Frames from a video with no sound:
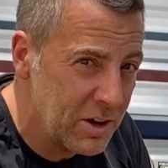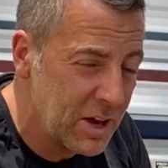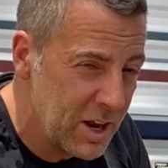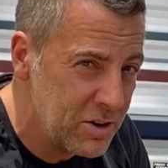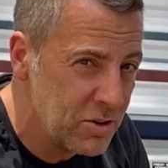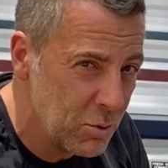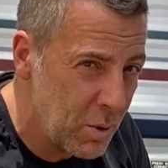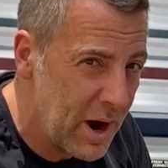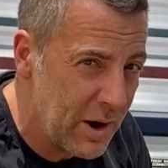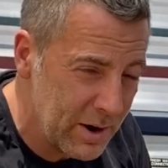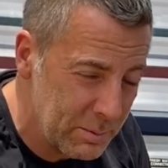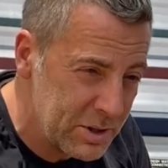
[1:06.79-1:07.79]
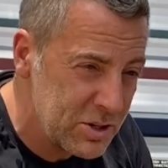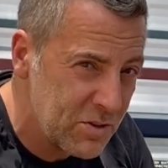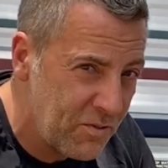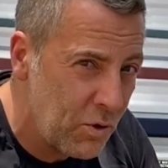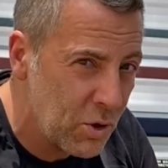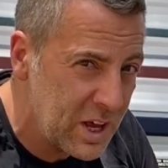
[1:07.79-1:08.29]
You got to do the wiring, but there's a
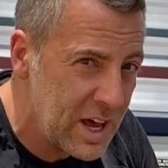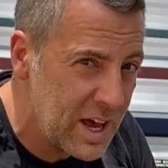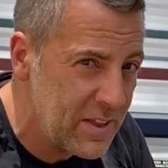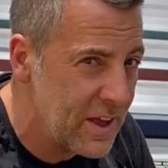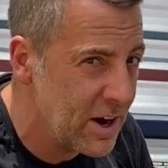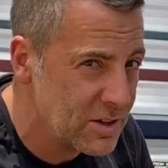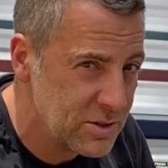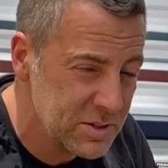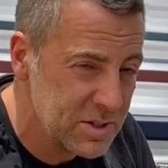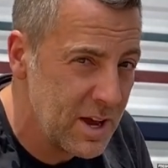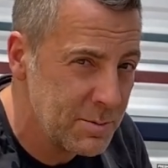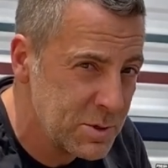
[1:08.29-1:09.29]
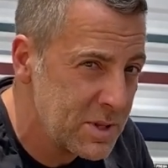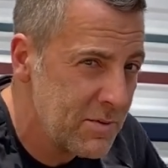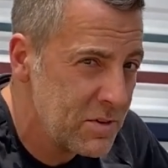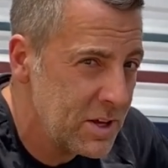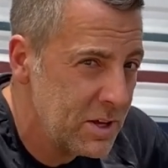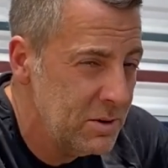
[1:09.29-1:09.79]
full kit there, so it comes with
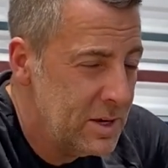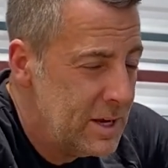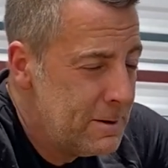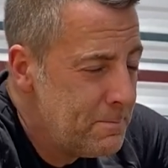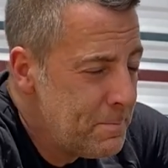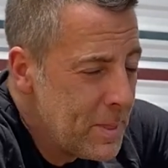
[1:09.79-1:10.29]
everything you need.